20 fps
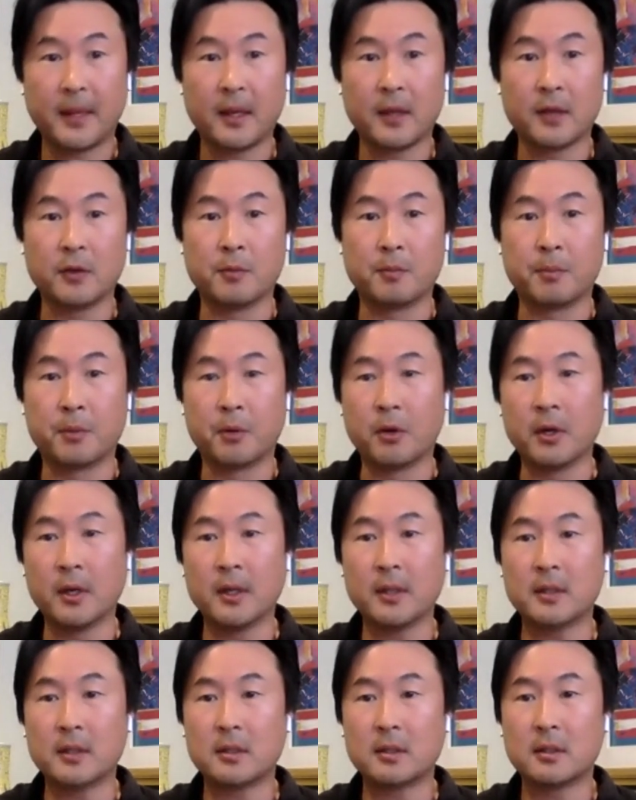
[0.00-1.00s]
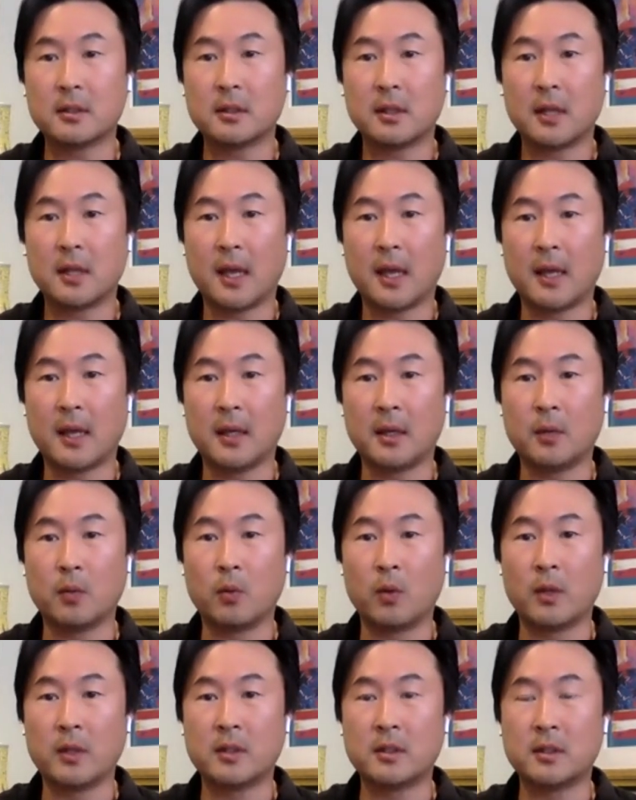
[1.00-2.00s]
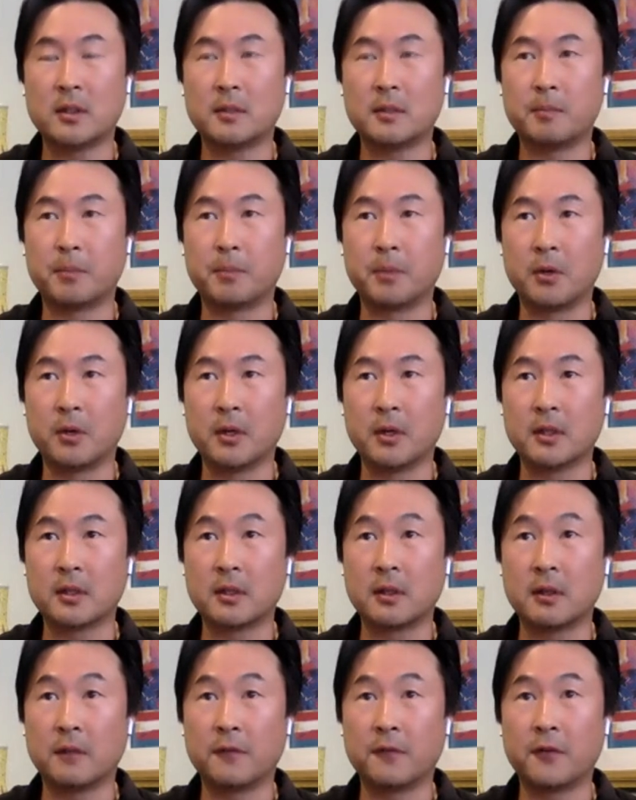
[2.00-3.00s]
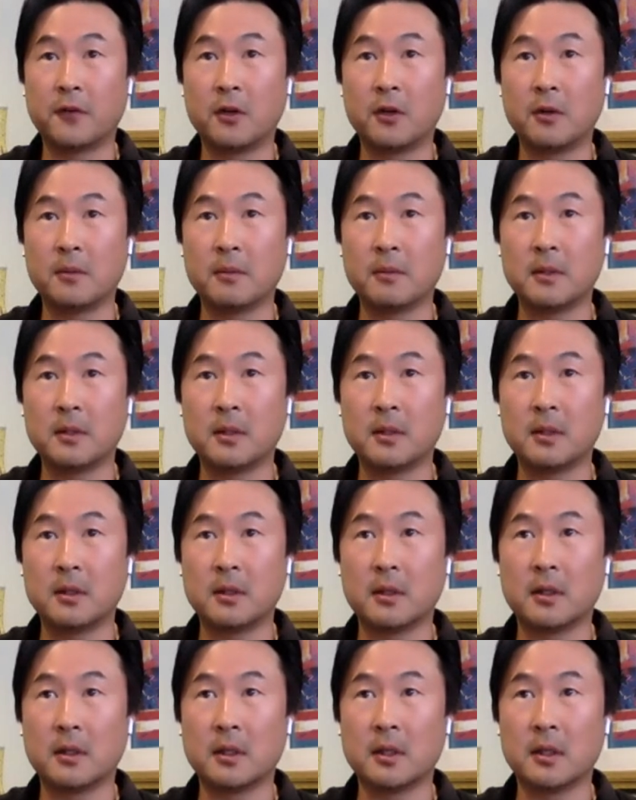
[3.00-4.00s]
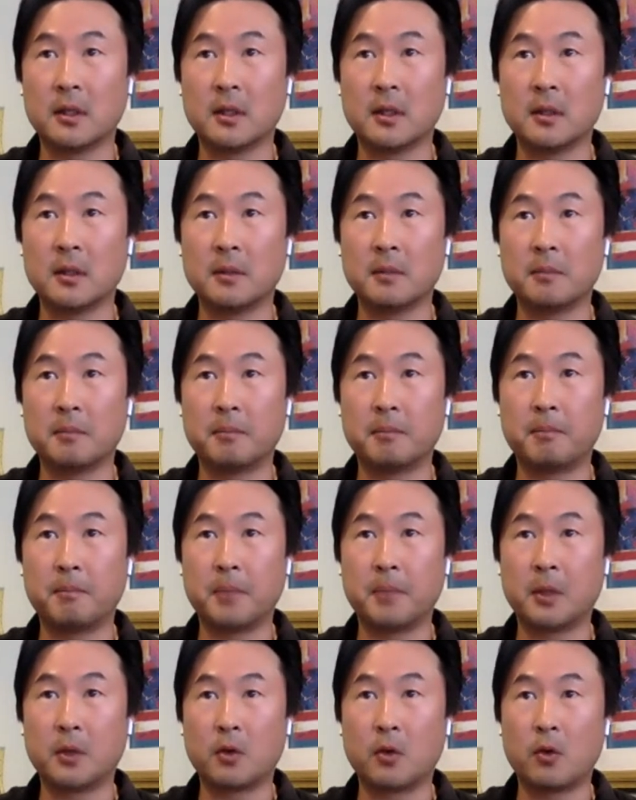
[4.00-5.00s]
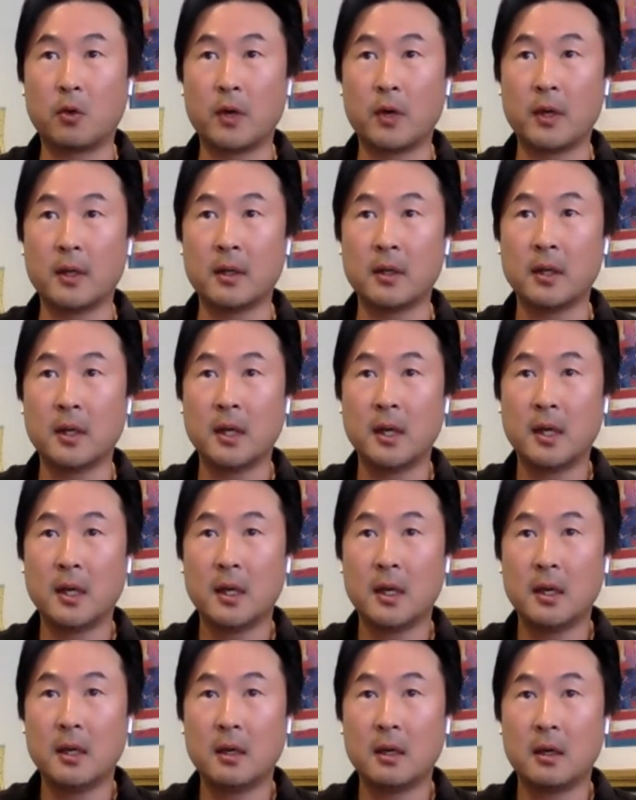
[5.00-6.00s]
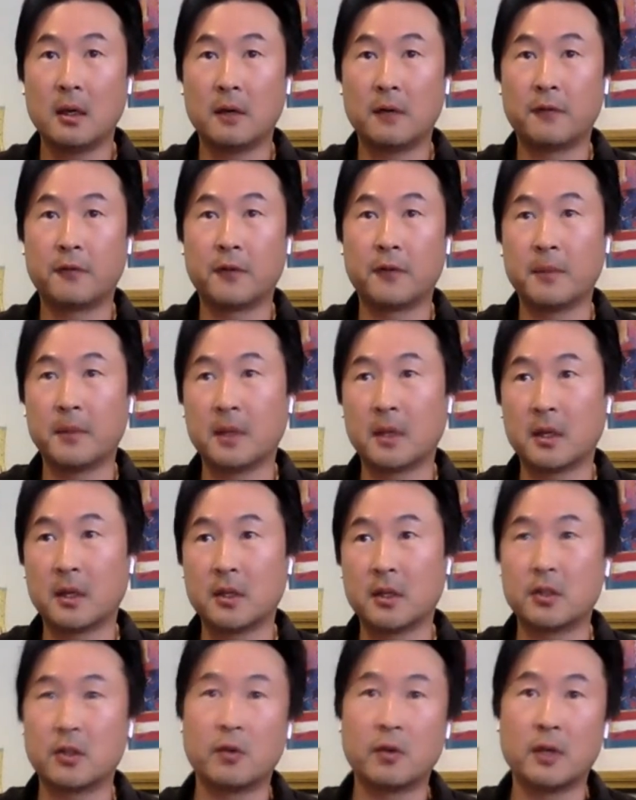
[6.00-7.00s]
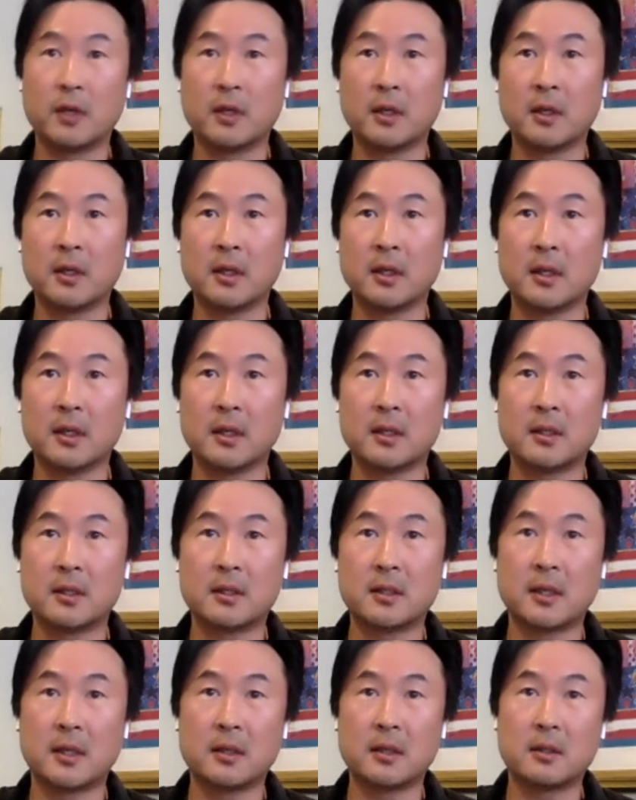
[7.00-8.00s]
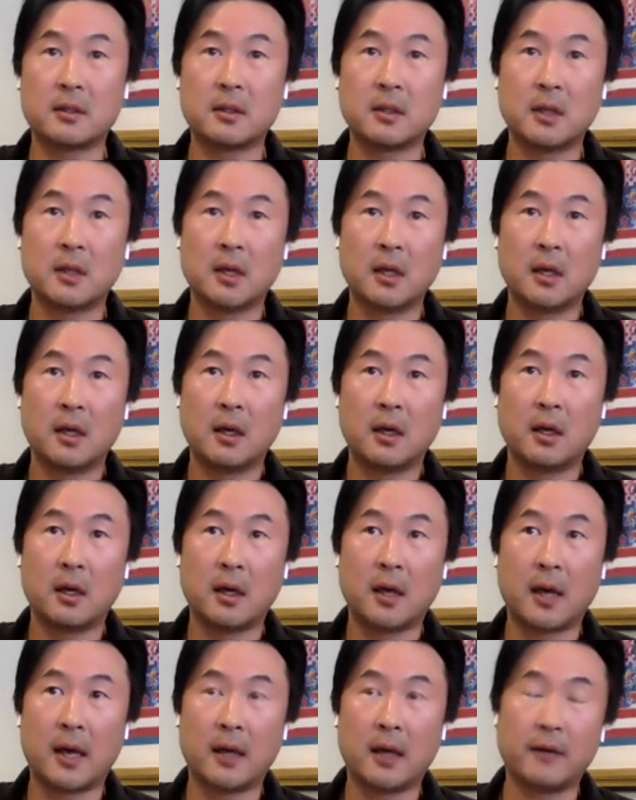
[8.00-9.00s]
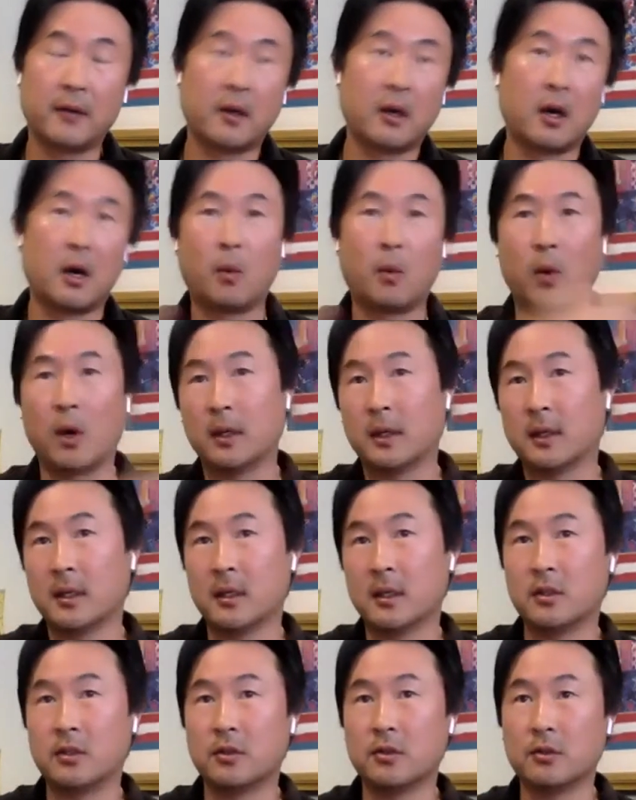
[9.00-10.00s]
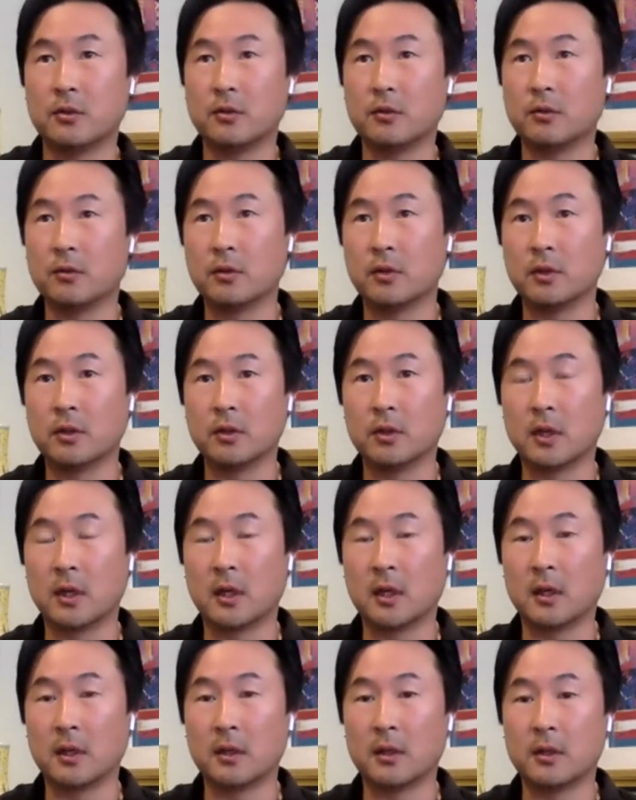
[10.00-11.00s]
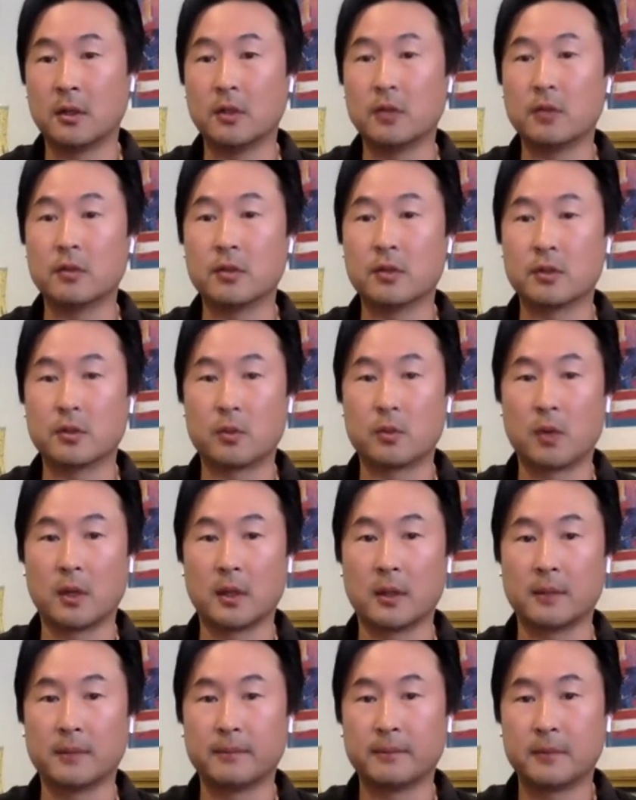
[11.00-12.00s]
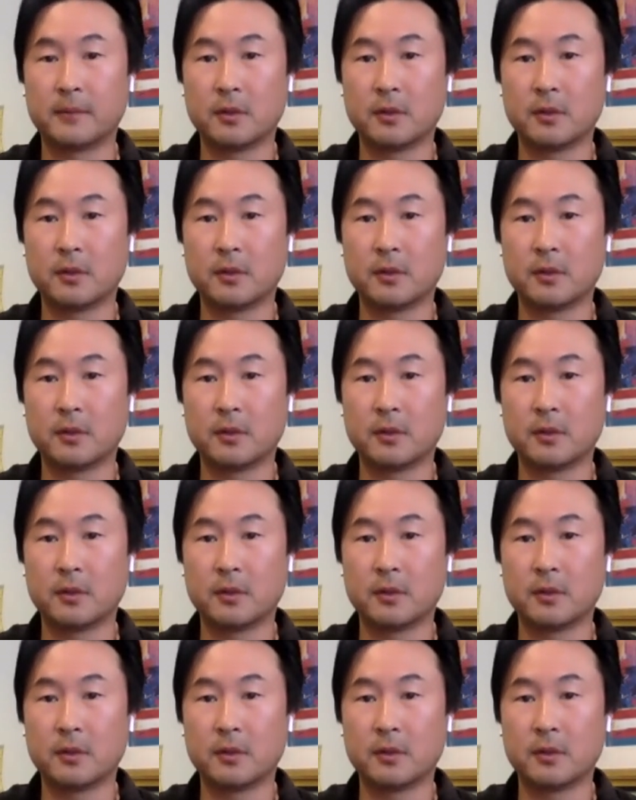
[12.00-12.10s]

You burn it, and then once the burn is confirmed, the Bitcoin from the custodian is sent out of the hot wallet into the user's wallet.